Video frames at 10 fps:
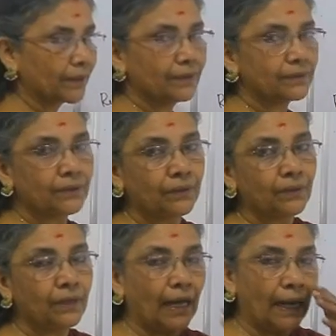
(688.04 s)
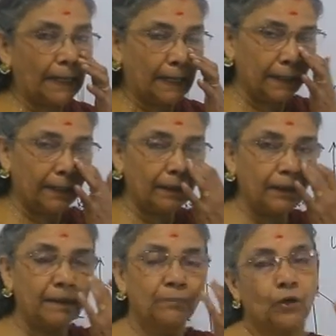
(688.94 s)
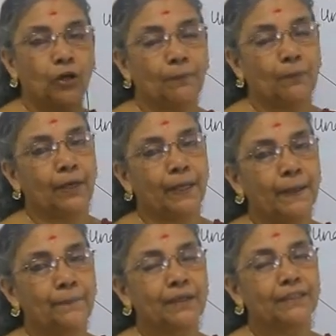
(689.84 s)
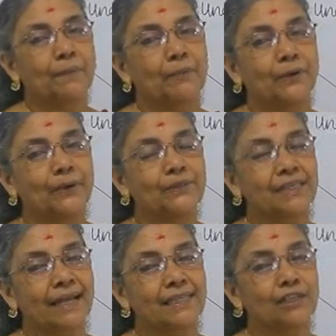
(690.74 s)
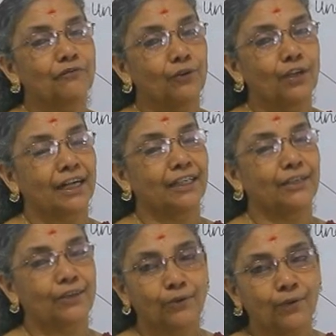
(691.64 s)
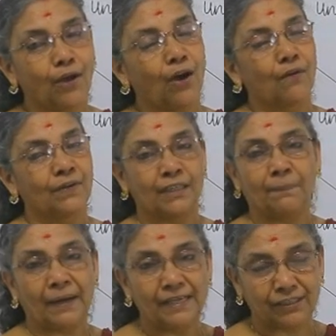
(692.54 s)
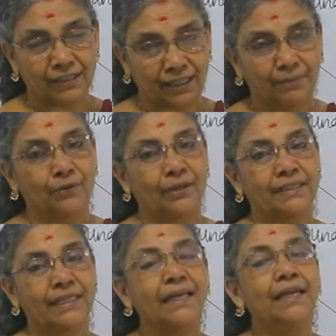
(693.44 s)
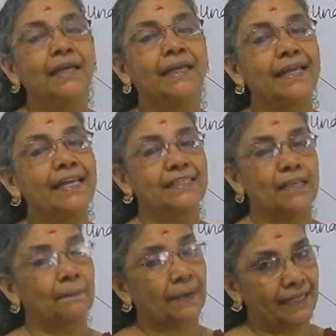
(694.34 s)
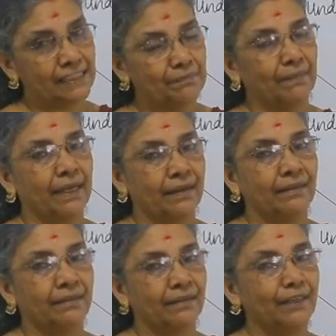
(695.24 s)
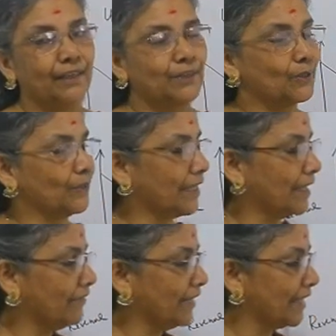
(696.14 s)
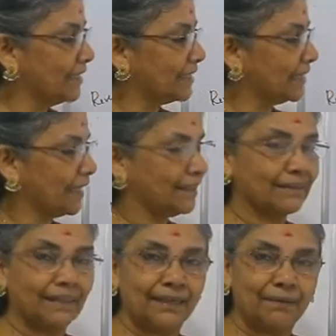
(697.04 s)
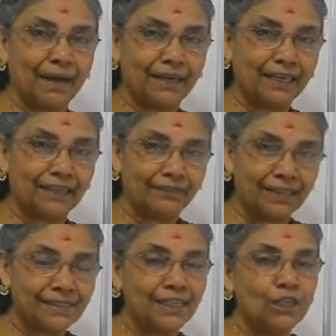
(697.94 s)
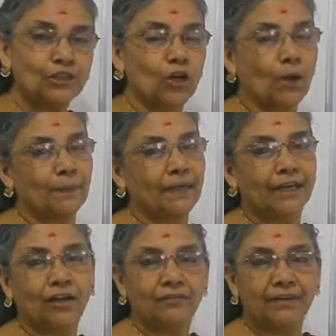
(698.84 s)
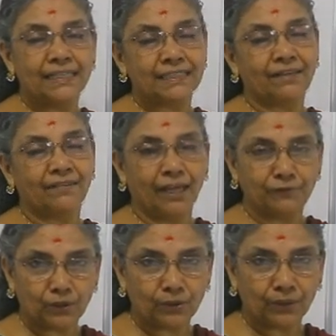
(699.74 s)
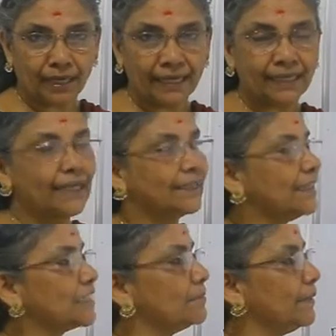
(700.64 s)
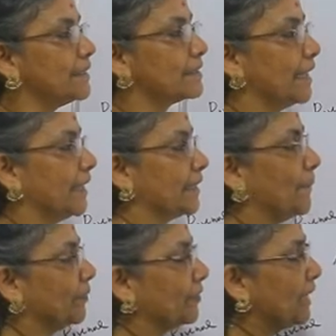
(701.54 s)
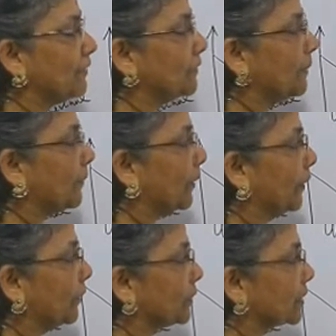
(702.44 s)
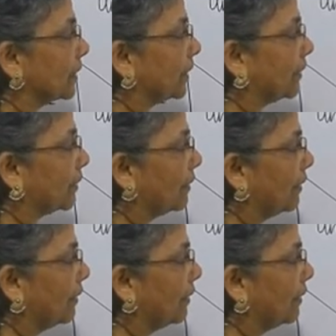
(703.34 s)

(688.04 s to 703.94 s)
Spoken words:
So, under monopoly, the producer has a full control over the price of the commodity. He is a price maker. So, here we can see that the demand curve is sloping downwards from left to right. This means that if the producer